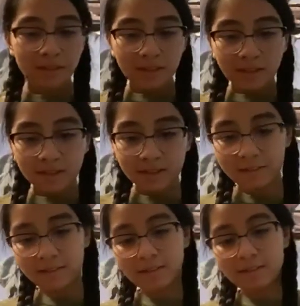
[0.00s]
And here
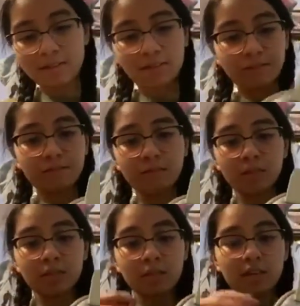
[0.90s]
you can see
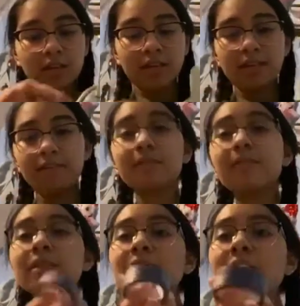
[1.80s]
I have
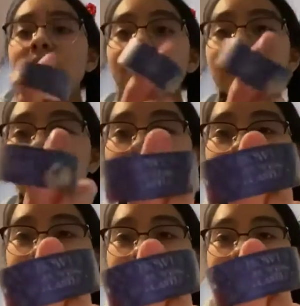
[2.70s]
also
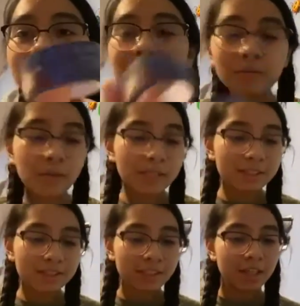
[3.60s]

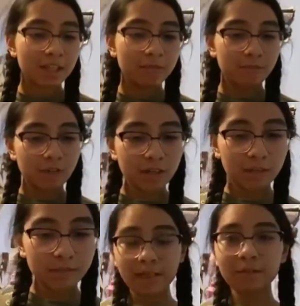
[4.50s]
washi tape
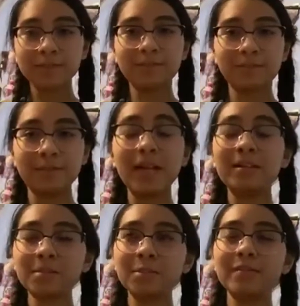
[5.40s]
from
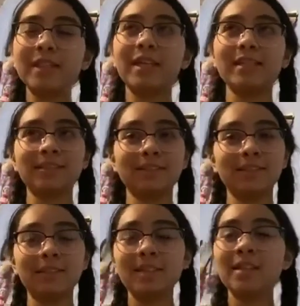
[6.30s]
House Moving Castle
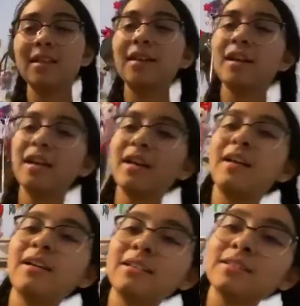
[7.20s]

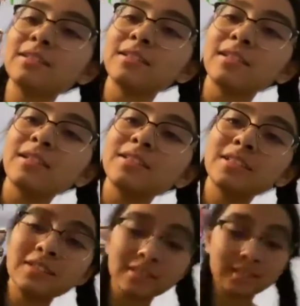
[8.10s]
and
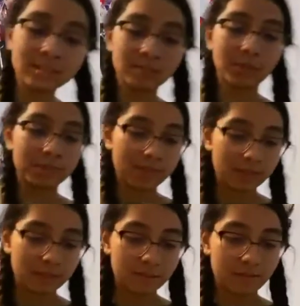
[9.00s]
scissors, baby
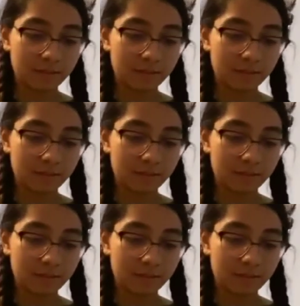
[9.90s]
scissors.